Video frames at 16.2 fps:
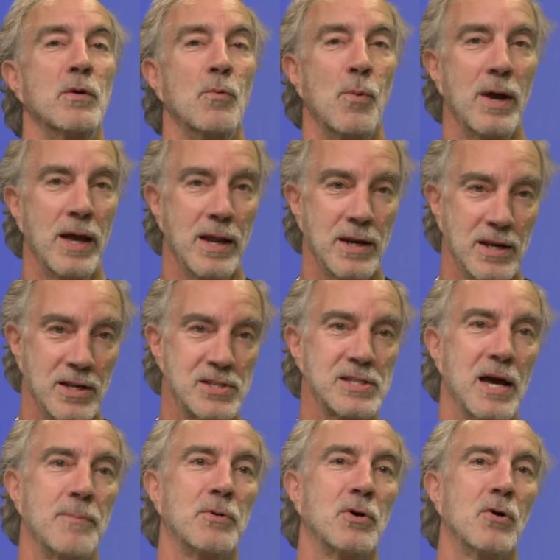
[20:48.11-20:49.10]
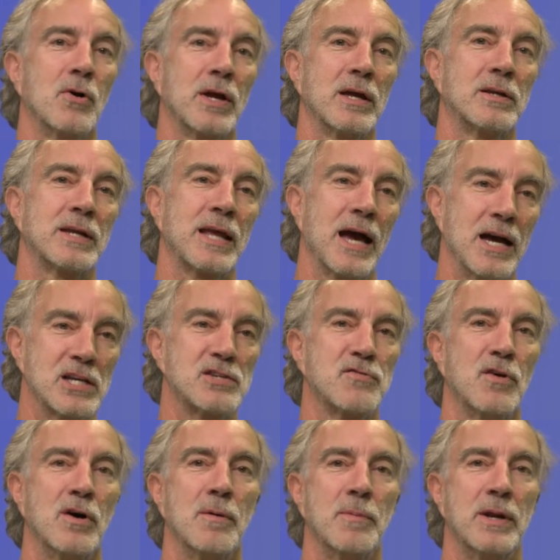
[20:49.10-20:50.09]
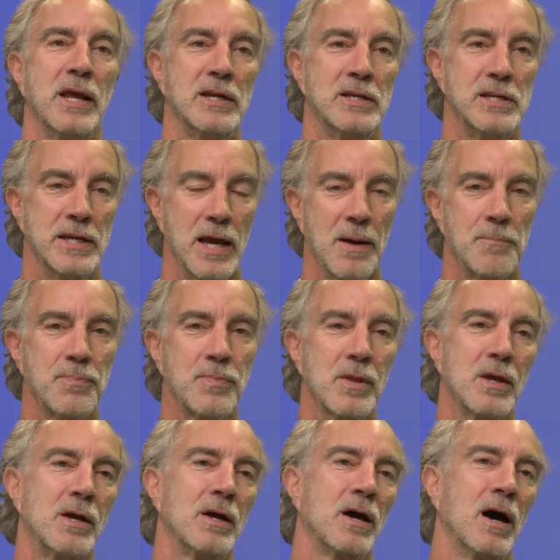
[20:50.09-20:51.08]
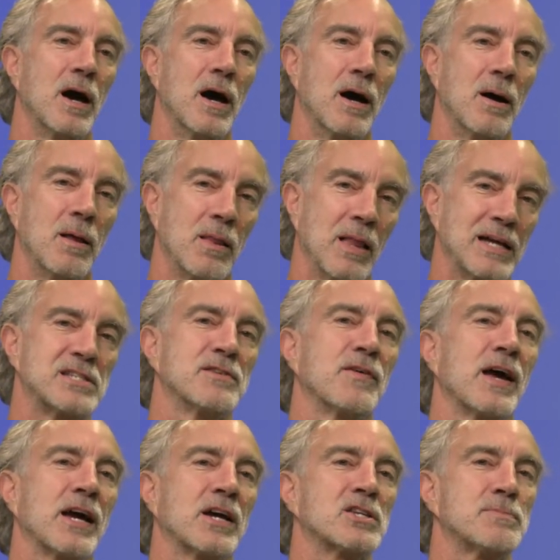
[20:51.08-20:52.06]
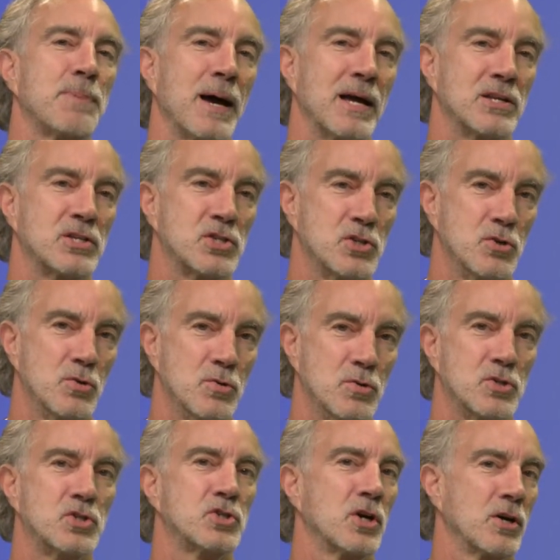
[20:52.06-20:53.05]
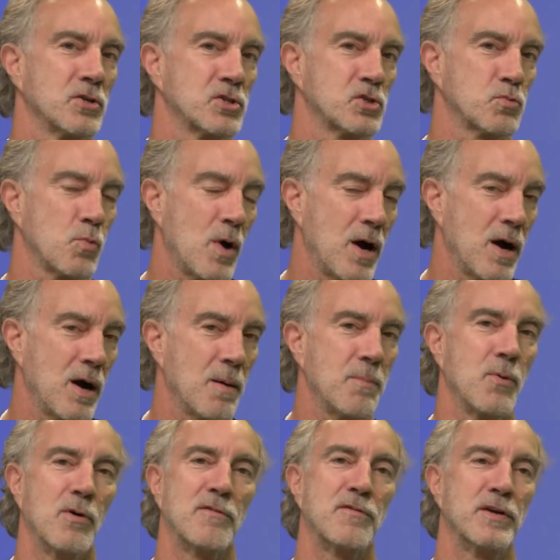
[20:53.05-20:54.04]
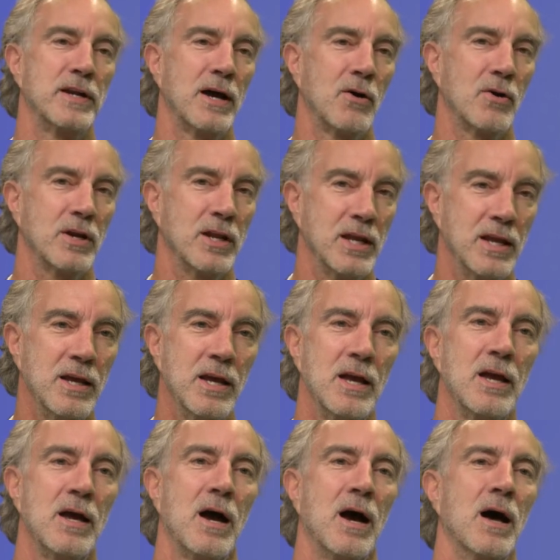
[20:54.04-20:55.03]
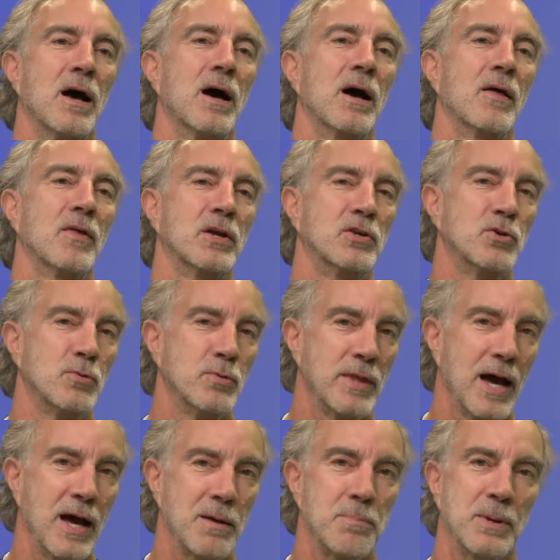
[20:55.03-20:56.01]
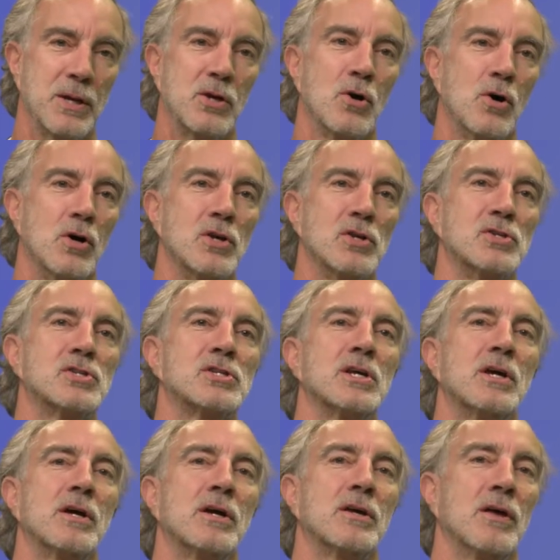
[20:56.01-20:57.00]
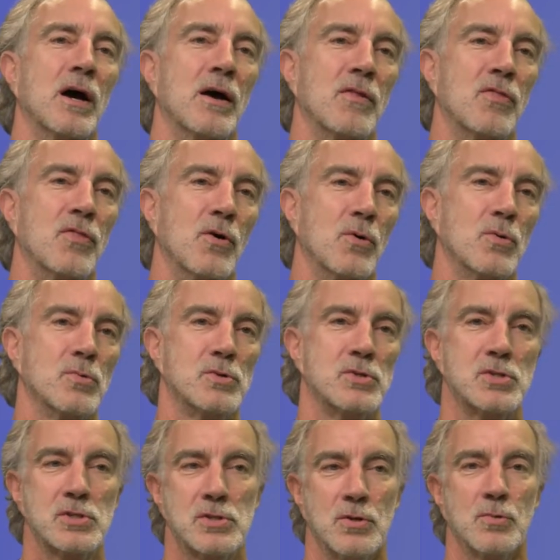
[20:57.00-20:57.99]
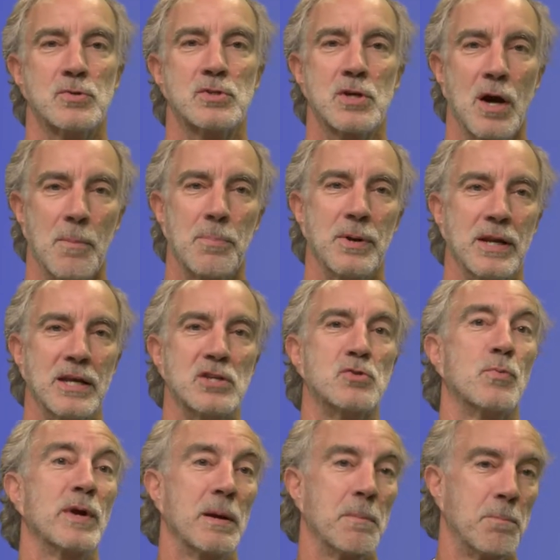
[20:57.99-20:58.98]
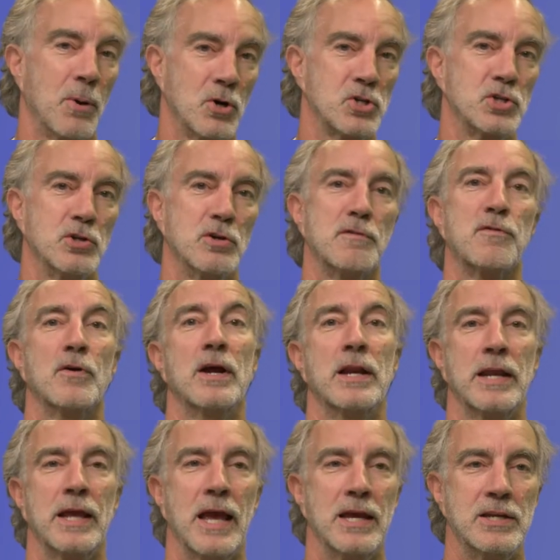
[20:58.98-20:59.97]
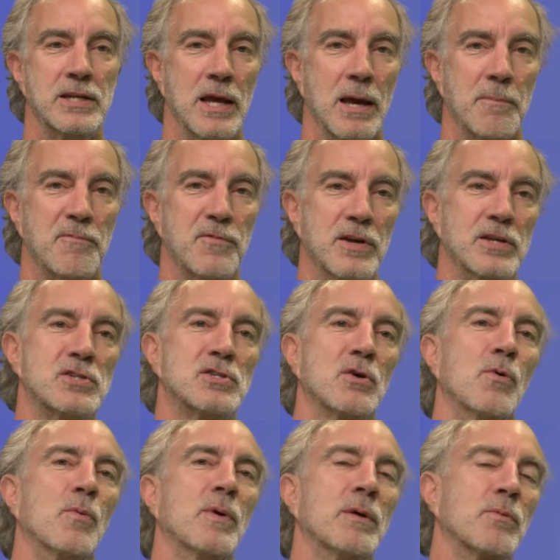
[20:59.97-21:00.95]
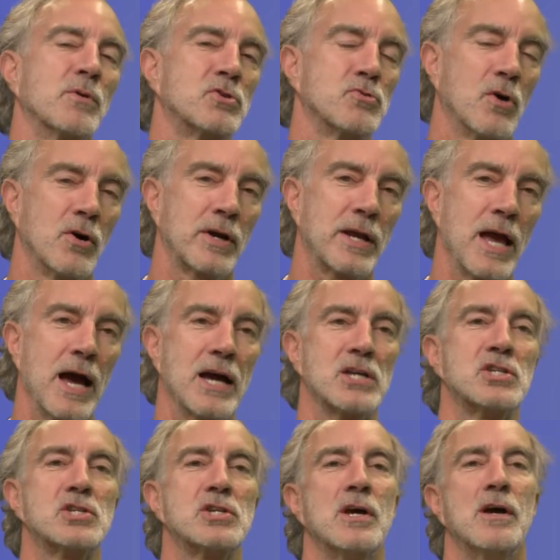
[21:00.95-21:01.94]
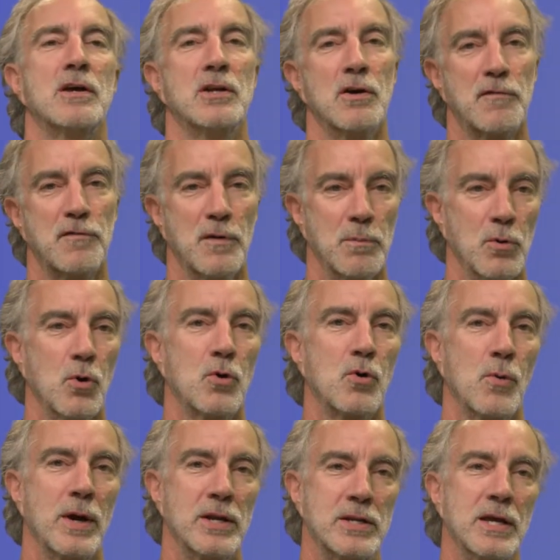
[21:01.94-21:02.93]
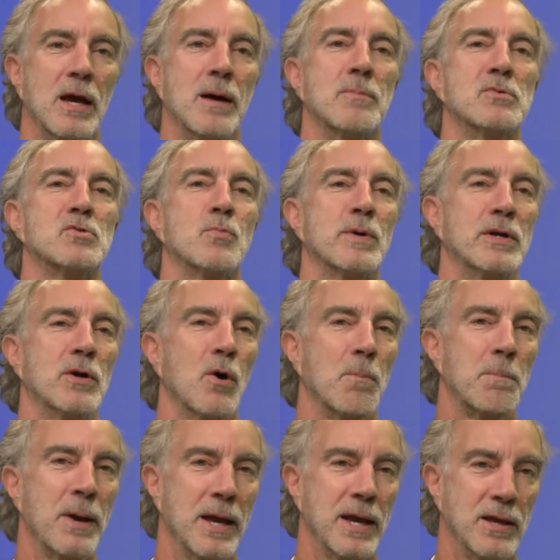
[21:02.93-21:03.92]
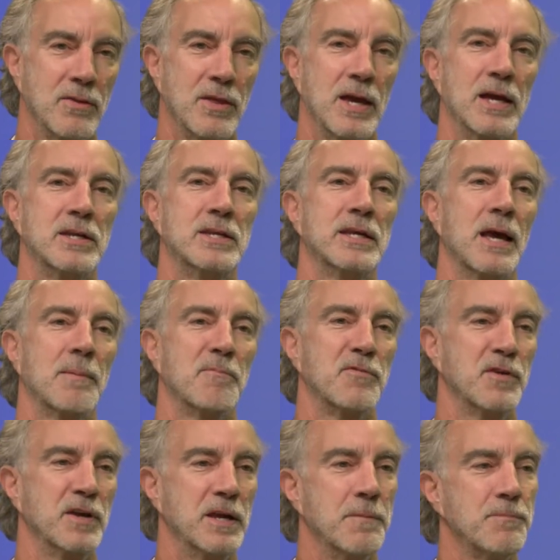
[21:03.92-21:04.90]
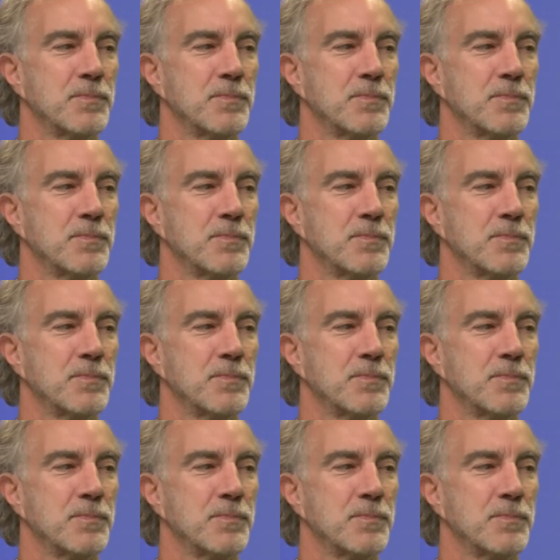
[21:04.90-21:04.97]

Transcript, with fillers: when it's time to go get cash from an ATM. Uh, lots of expats use Charles Schwab or Fidelity. Uh, they do that because uh, those, those companies reimburse you for any ATM fee. So when we withdraw cash you know, from local ATMs, we don't pay the ATM fee.